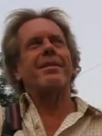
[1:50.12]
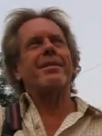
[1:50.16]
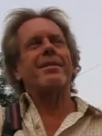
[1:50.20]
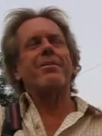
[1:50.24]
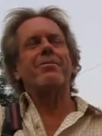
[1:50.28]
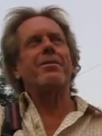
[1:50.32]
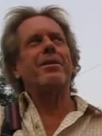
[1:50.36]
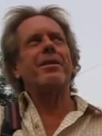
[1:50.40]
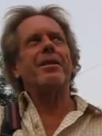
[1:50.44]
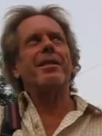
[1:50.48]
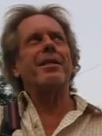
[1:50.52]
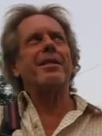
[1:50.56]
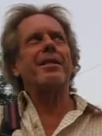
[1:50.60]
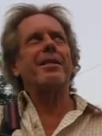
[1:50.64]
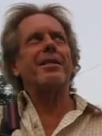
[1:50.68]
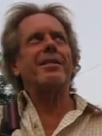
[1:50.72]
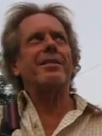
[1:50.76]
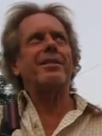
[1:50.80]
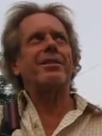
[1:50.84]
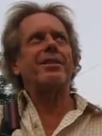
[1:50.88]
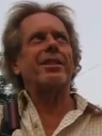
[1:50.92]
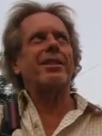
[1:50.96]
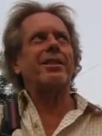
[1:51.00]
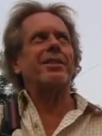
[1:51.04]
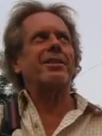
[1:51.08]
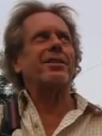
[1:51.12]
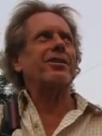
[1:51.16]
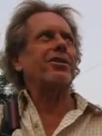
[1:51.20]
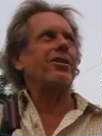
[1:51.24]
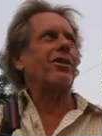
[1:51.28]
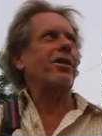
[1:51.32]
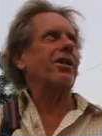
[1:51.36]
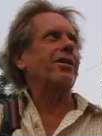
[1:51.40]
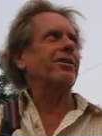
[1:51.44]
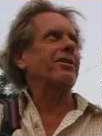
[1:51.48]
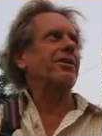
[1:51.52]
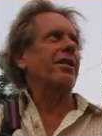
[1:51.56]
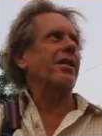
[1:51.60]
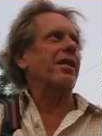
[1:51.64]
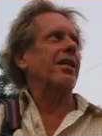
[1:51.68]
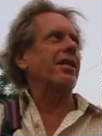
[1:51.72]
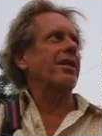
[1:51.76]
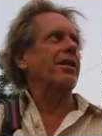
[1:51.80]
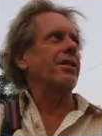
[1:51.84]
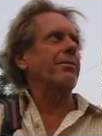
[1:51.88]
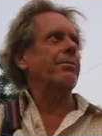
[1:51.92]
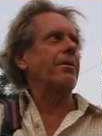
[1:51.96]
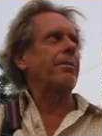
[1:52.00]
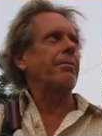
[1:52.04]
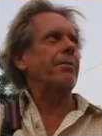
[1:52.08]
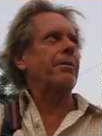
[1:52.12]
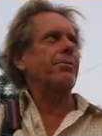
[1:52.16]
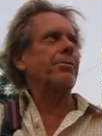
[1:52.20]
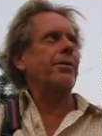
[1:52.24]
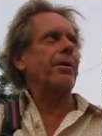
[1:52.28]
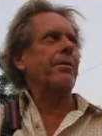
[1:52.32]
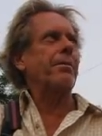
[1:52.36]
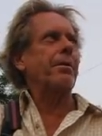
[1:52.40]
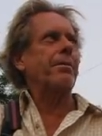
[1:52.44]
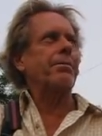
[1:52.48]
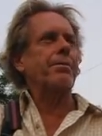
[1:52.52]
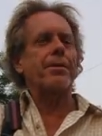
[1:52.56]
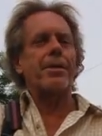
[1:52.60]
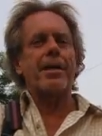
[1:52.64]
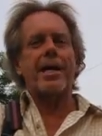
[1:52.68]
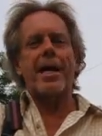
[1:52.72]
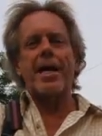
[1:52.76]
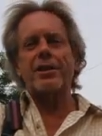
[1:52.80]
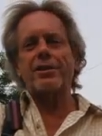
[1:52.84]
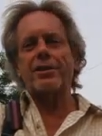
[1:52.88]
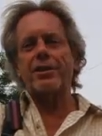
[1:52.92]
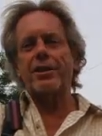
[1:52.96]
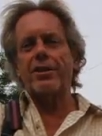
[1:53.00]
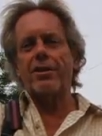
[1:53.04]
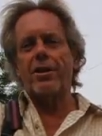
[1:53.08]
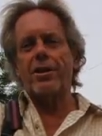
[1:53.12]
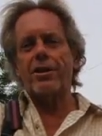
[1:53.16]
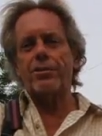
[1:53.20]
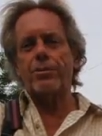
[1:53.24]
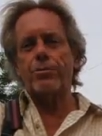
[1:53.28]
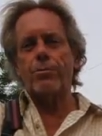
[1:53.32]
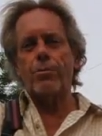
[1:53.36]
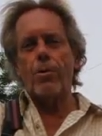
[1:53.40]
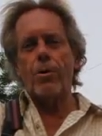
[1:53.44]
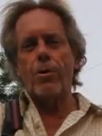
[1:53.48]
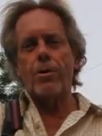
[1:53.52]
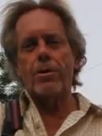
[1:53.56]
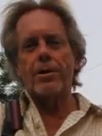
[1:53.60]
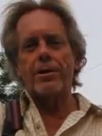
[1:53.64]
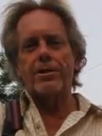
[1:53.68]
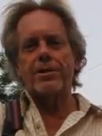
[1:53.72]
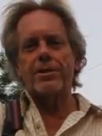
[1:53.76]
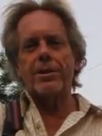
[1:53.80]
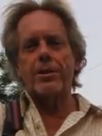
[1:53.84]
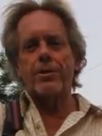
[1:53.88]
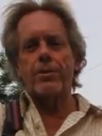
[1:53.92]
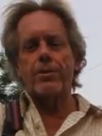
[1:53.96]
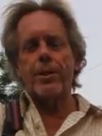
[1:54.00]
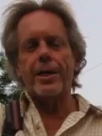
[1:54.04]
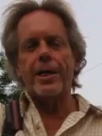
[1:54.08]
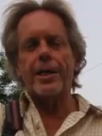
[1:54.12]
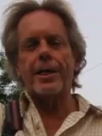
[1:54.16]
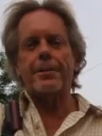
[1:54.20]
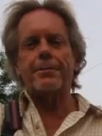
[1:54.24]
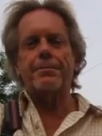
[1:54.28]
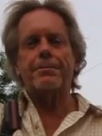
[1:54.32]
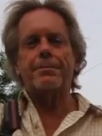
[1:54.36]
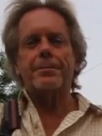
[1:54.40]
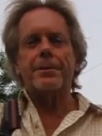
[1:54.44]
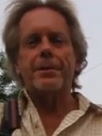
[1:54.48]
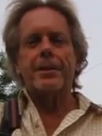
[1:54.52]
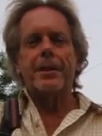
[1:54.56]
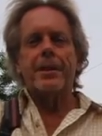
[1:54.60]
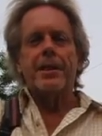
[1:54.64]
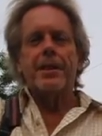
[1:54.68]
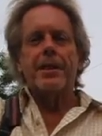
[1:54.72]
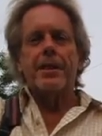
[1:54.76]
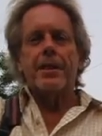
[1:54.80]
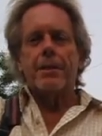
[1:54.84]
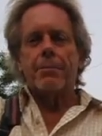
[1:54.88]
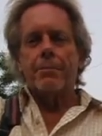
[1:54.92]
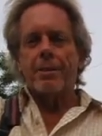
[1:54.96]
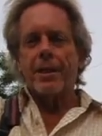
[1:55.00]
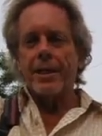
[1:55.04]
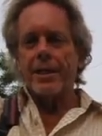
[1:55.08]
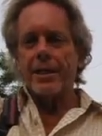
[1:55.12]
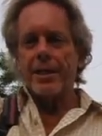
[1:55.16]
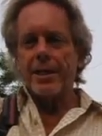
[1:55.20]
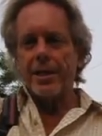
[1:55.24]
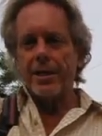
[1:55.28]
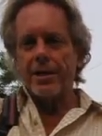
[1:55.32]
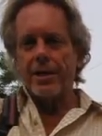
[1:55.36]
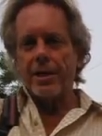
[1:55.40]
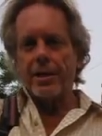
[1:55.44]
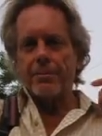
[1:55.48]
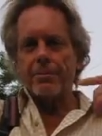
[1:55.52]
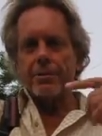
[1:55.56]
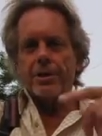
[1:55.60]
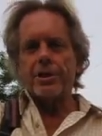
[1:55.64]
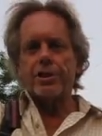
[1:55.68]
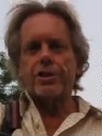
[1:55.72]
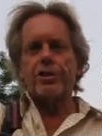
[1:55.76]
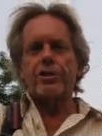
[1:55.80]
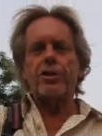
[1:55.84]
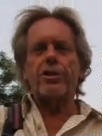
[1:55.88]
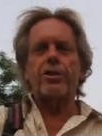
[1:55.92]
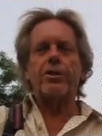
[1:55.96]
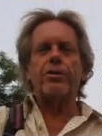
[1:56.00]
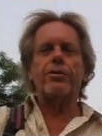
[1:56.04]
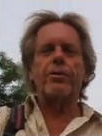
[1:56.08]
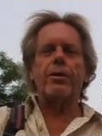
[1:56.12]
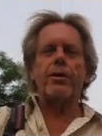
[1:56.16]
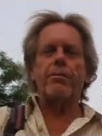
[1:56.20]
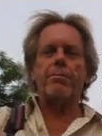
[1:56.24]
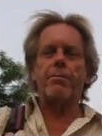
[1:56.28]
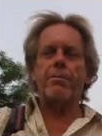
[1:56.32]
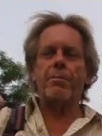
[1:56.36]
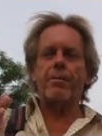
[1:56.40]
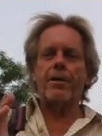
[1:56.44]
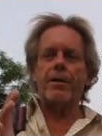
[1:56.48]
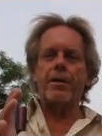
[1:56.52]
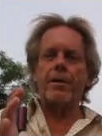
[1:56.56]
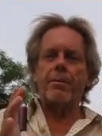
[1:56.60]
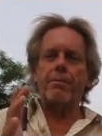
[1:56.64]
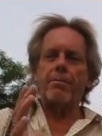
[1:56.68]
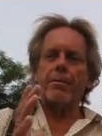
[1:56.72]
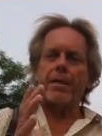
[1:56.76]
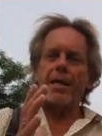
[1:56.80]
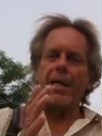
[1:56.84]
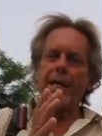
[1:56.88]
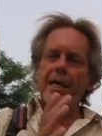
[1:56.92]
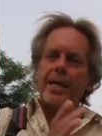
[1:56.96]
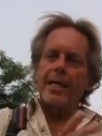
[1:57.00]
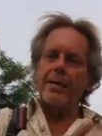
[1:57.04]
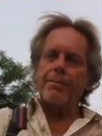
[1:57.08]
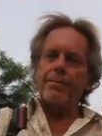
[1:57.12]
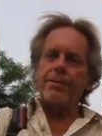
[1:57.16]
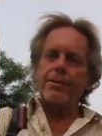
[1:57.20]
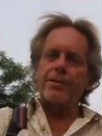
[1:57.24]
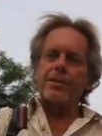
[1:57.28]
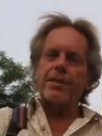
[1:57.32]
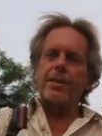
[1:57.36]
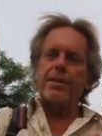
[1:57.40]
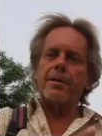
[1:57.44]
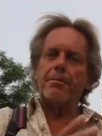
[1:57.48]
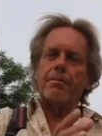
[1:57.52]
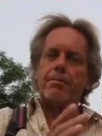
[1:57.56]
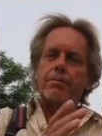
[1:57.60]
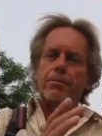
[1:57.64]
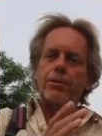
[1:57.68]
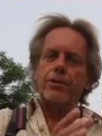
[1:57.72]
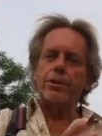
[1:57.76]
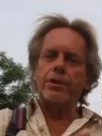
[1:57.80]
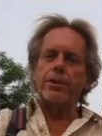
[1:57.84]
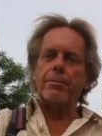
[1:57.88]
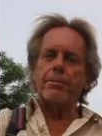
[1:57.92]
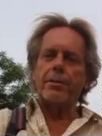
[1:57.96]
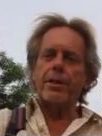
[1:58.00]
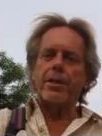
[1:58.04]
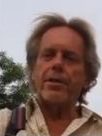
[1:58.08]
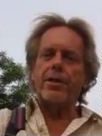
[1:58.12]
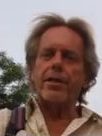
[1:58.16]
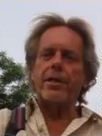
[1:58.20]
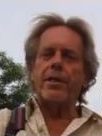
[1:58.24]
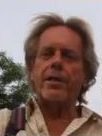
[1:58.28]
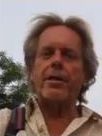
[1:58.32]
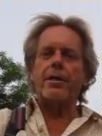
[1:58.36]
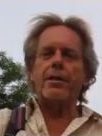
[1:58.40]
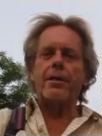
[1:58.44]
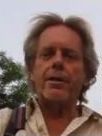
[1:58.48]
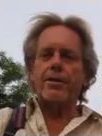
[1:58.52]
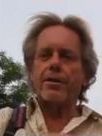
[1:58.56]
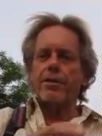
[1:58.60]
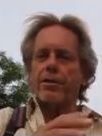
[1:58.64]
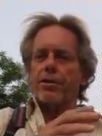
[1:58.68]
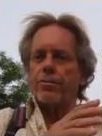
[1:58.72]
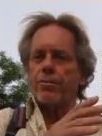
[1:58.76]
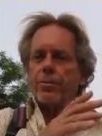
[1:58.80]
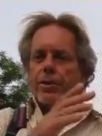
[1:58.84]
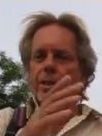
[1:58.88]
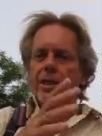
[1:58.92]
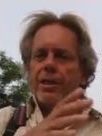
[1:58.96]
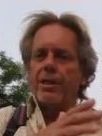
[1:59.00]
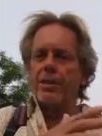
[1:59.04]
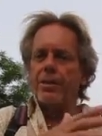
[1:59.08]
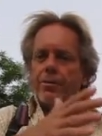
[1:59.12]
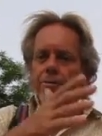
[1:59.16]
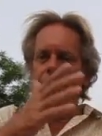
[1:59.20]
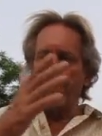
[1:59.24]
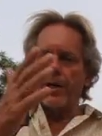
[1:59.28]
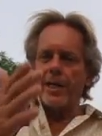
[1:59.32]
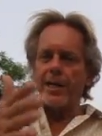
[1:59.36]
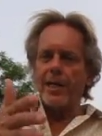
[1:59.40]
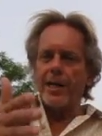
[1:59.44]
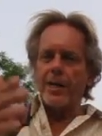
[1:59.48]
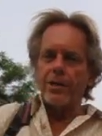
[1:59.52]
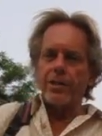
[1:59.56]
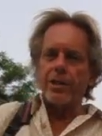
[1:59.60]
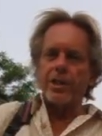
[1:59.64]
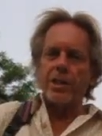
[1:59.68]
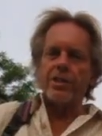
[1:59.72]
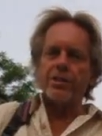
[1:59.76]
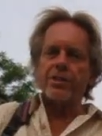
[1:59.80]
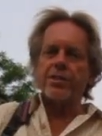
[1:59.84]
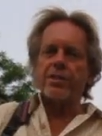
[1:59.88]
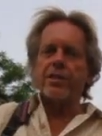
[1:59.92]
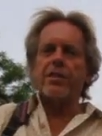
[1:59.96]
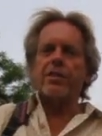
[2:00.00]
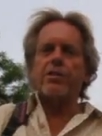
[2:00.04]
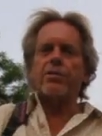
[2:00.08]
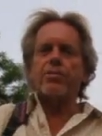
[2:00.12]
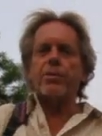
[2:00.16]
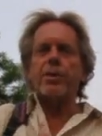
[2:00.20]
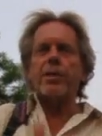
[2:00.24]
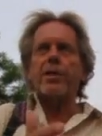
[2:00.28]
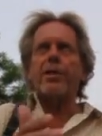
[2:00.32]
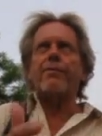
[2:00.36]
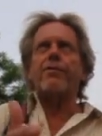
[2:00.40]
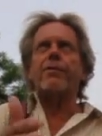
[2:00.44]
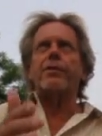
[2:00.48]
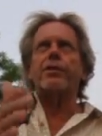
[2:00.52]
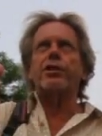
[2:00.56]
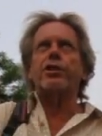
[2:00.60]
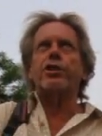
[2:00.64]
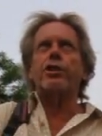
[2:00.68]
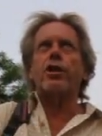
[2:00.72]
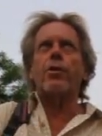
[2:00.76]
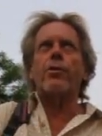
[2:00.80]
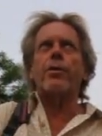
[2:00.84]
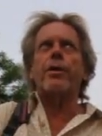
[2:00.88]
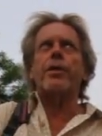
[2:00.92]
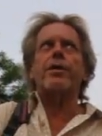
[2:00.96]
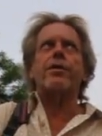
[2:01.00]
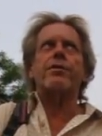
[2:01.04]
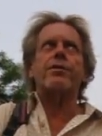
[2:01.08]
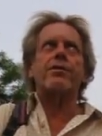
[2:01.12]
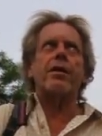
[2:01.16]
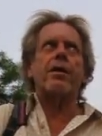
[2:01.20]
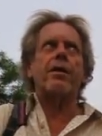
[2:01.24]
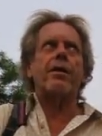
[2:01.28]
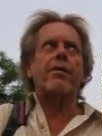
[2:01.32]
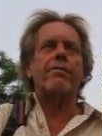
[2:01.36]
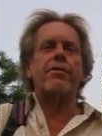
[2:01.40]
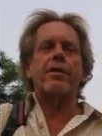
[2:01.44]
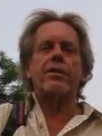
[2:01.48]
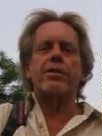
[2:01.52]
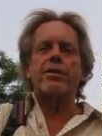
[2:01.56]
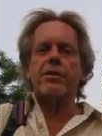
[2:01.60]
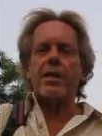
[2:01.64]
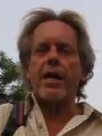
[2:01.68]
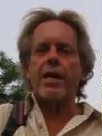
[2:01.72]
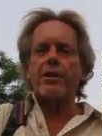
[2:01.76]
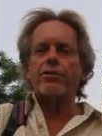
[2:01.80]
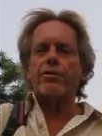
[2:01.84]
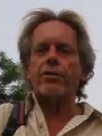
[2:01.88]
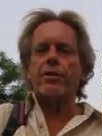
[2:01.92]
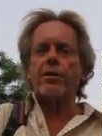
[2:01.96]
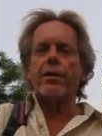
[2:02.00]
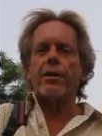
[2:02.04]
they really just cause an argument between people. They actually cause wars in a way. But here I'm going to show you in a in an 80% Muslim area. Three right now you can see three different showings of the Statue of